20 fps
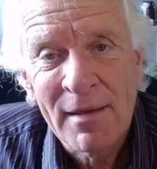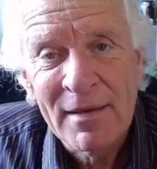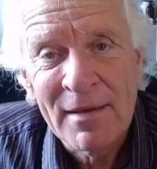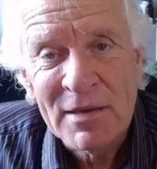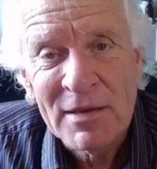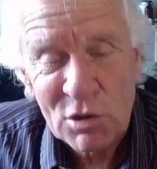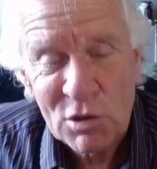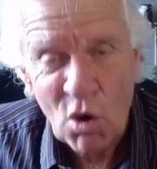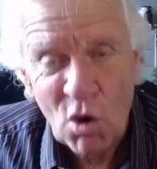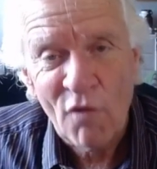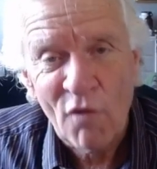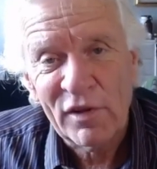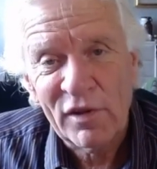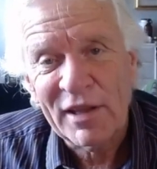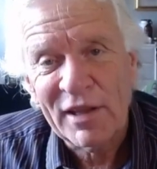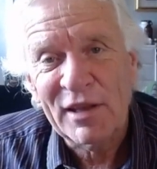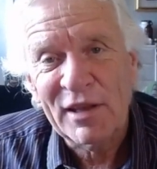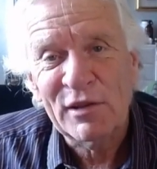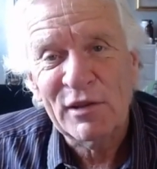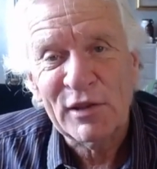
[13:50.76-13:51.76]
So
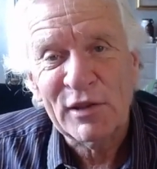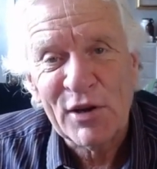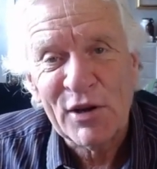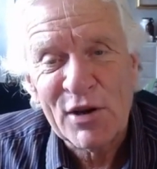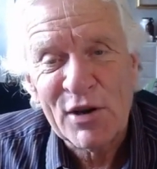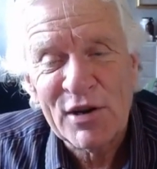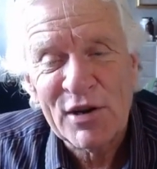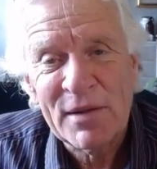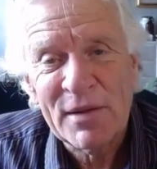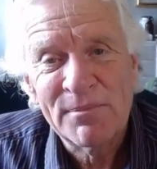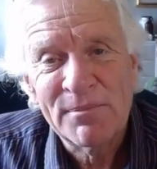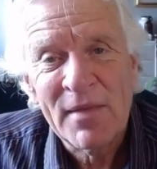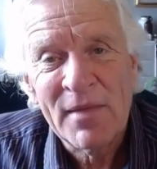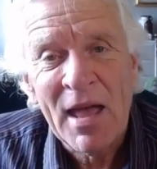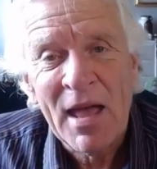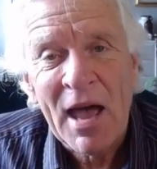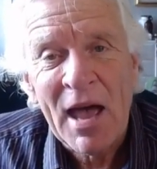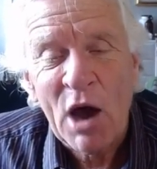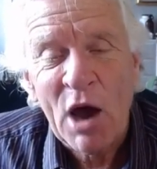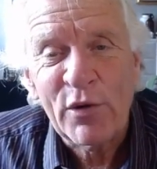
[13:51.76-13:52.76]
hopefully you learned
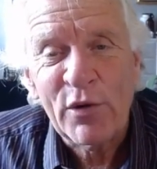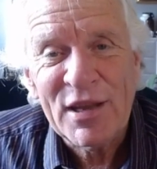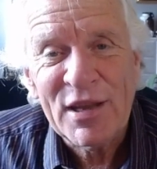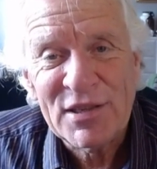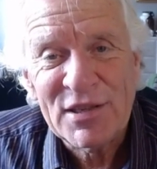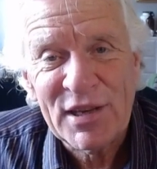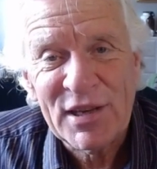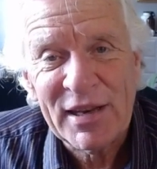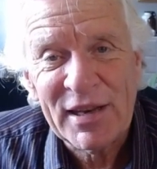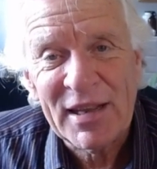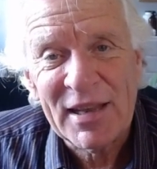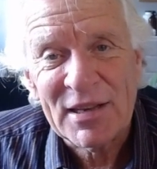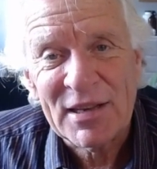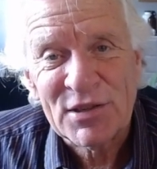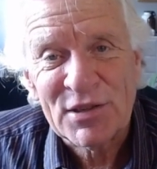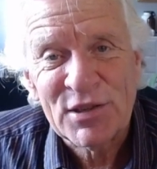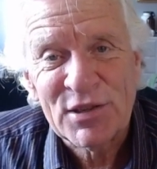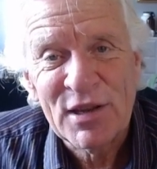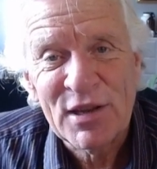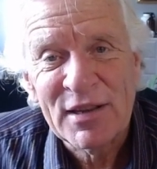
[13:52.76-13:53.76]
how easy it
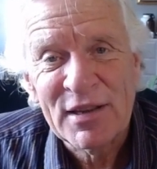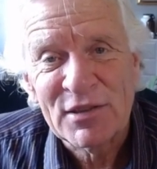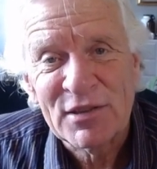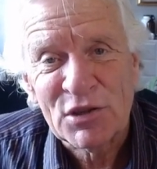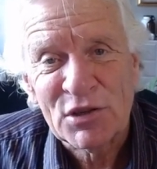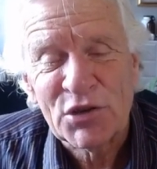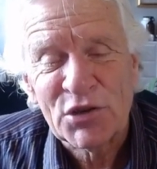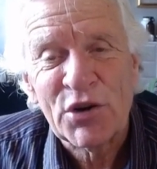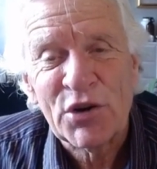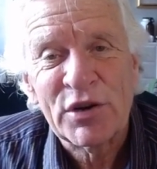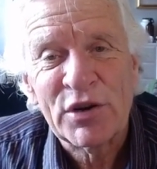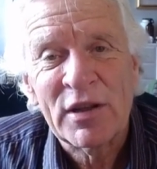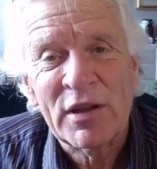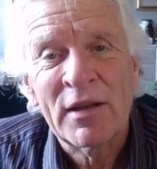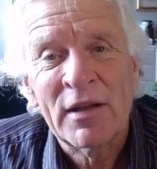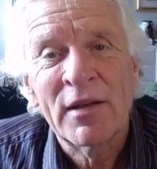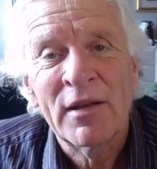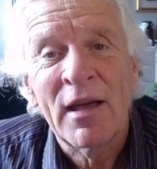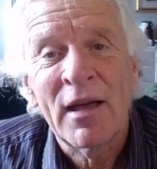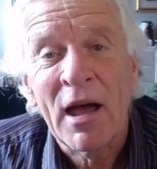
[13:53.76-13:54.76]
is to turn
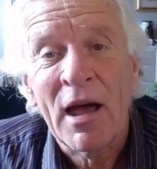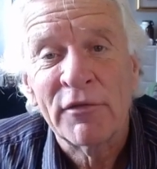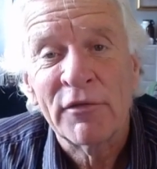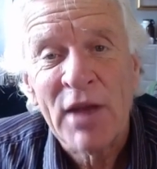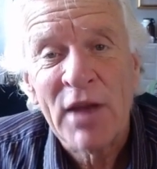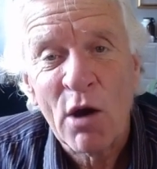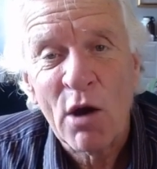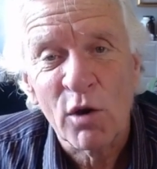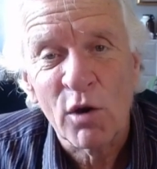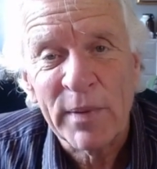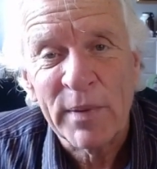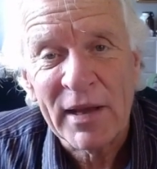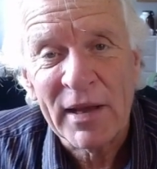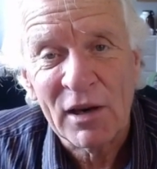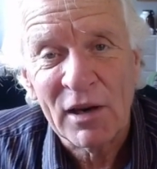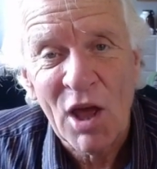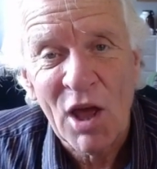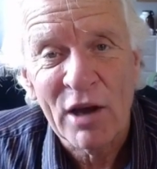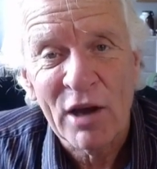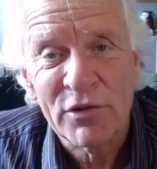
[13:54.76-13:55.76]
a flower bed
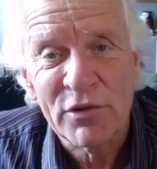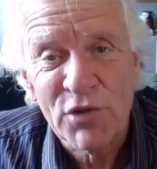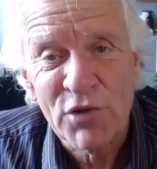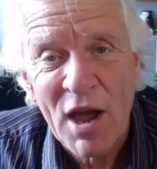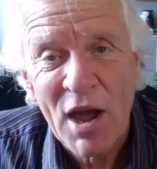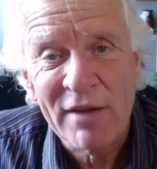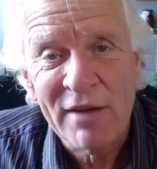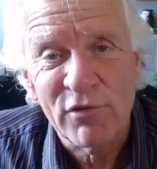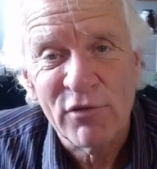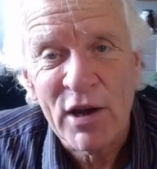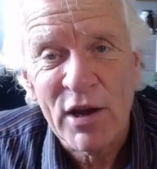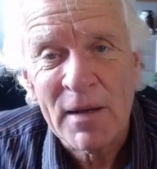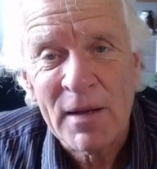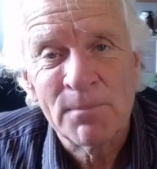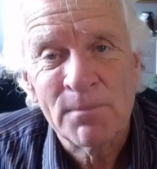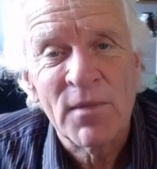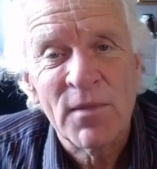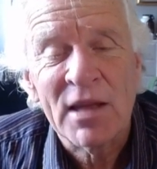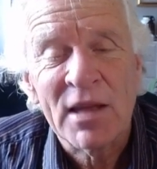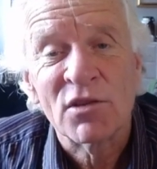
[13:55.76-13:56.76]
along a driveway
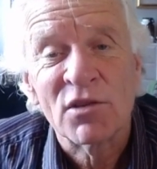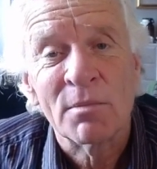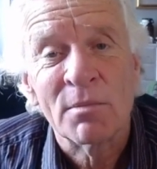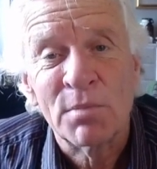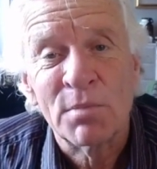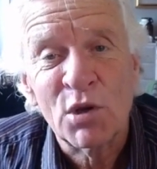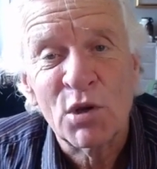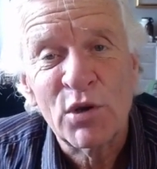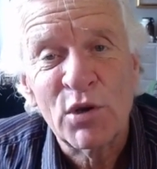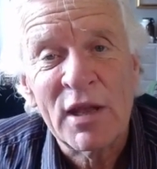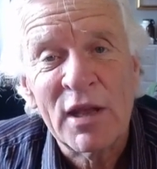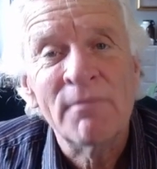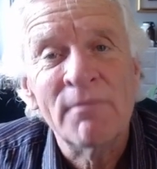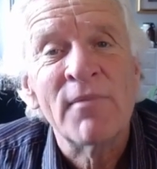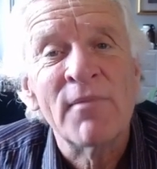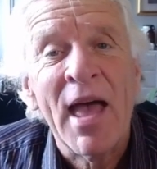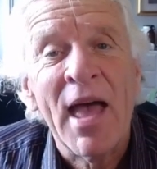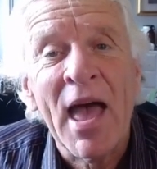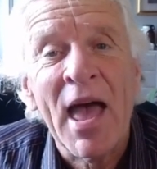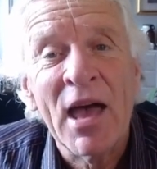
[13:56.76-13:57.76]
into beauty
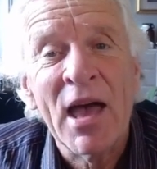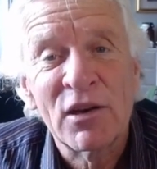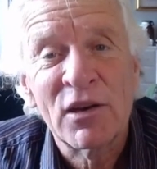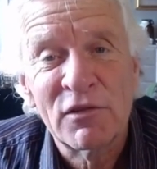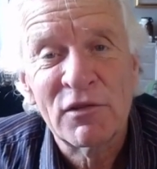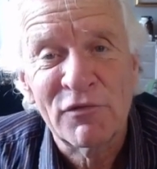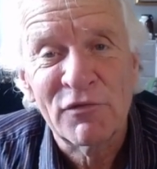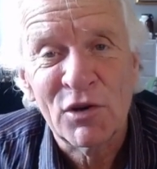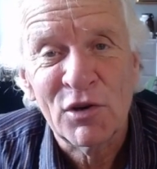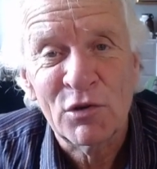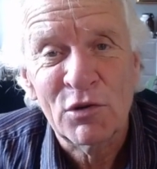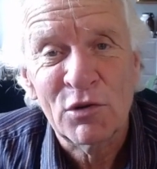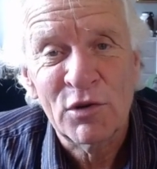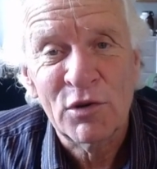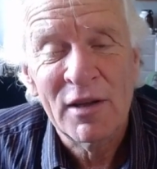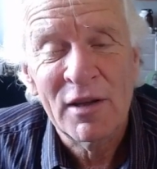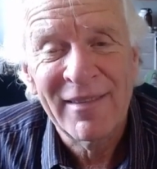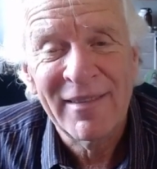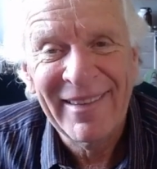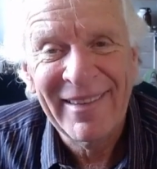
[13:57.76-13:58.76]
and food.
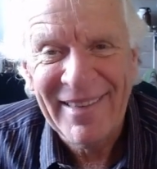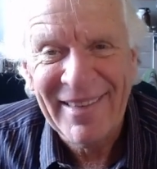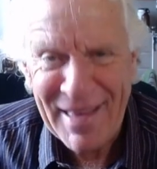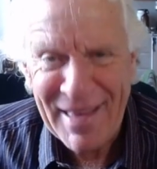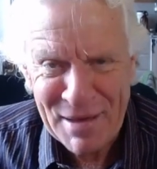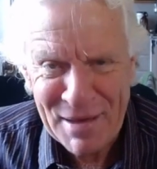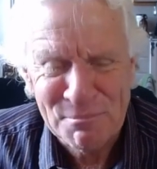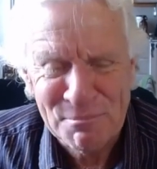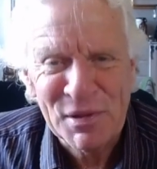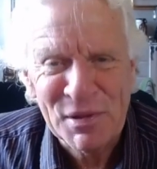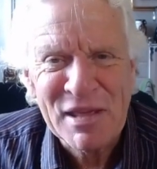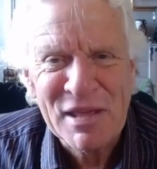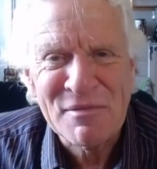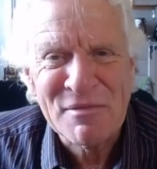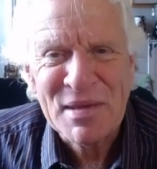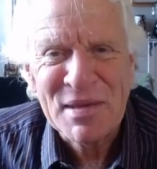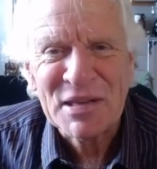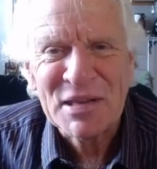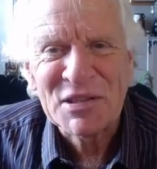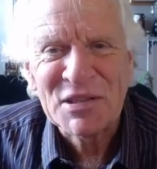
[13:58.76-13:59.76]
And believe
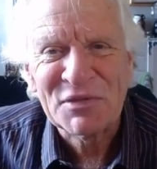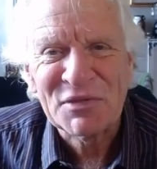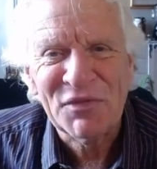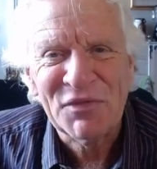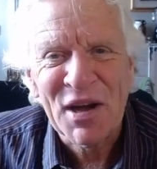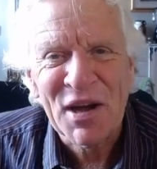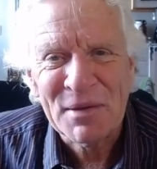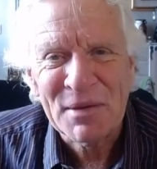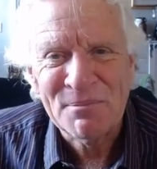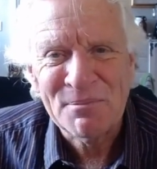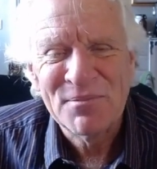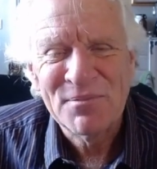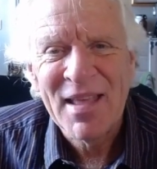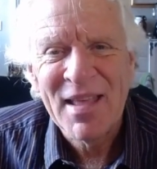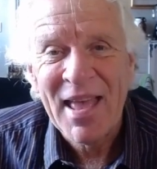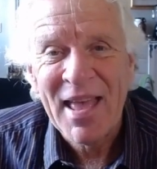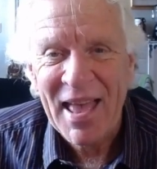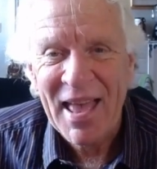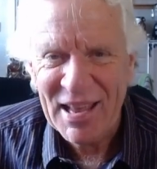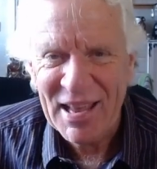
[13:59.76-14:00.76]
me, it's fun
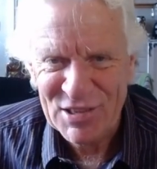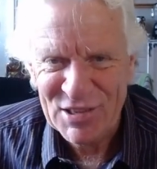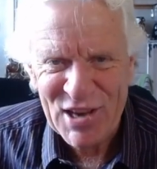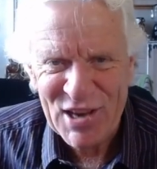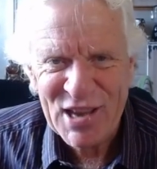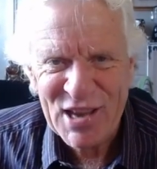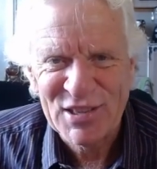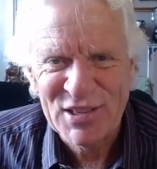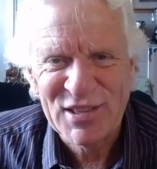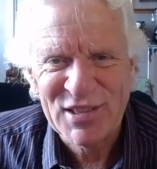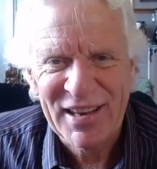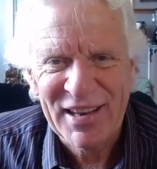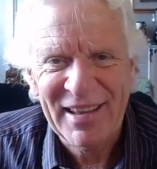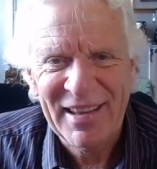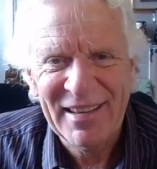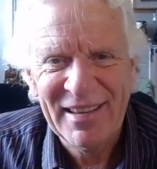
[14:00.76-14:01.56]
and tasty.